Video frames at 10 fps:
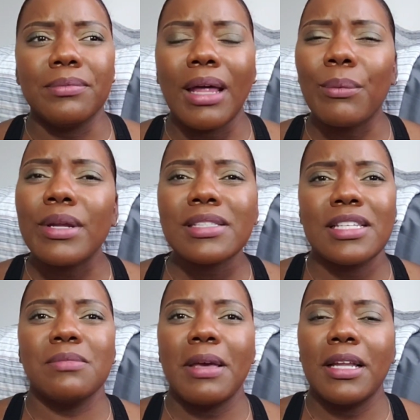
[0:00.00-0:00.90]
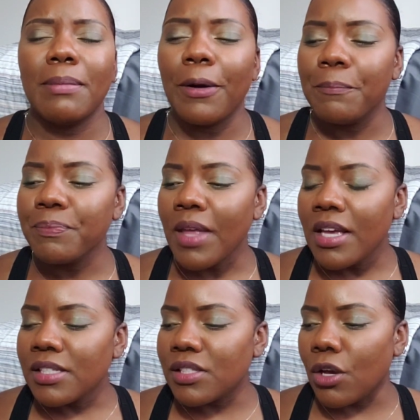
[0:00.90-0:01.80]
Like, what is this mail about?
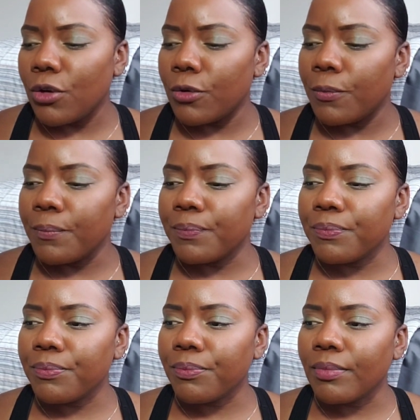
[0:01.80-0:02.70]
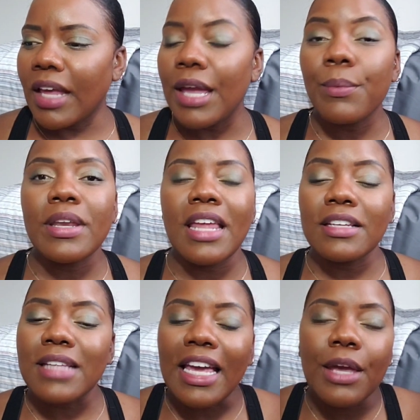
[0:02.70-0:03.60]
So
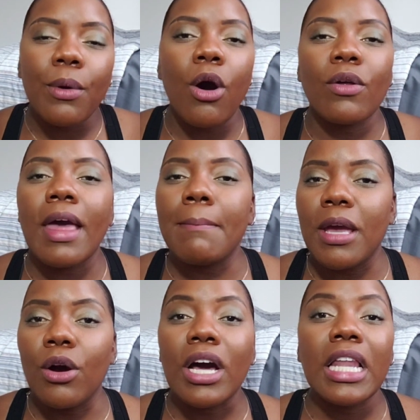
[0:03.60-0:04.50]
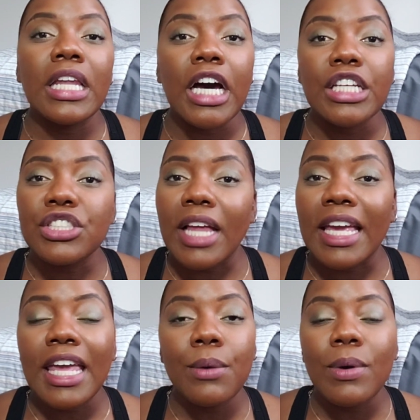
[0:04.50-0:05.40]
it's like he would hold that mail clutch. Like
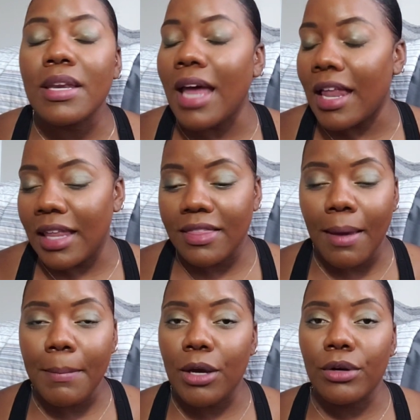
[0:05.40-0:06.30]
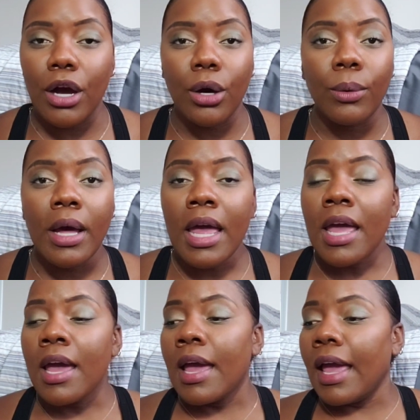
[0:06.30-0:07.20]
he would not let that mail go.
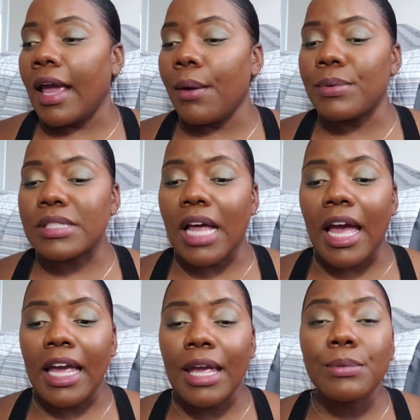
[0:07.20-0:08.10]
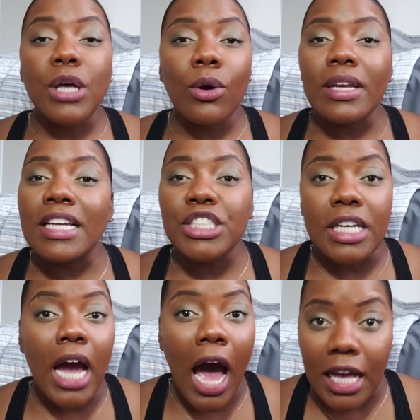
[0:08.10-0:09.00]
It was like he was holding that
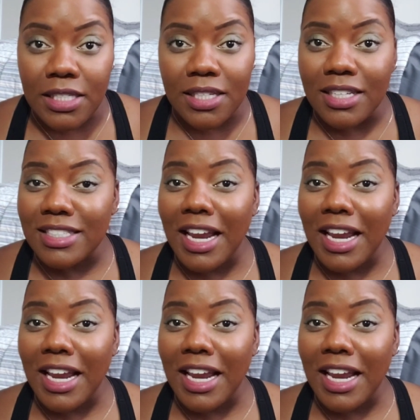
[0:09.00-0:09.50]
shit hostage.